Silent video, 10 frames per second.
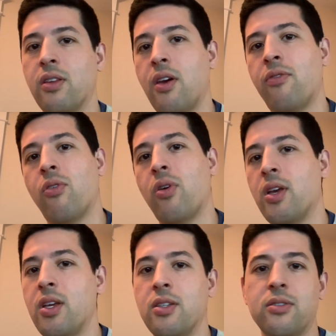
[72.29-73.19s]
therefore
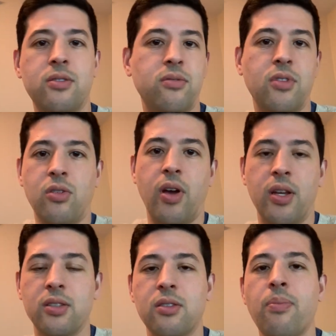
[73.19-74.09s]
he's the
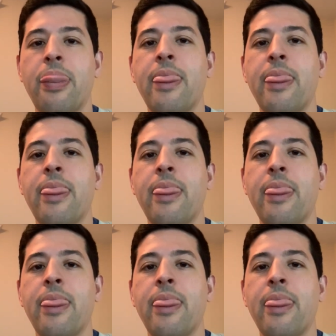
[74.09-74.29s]
greatest.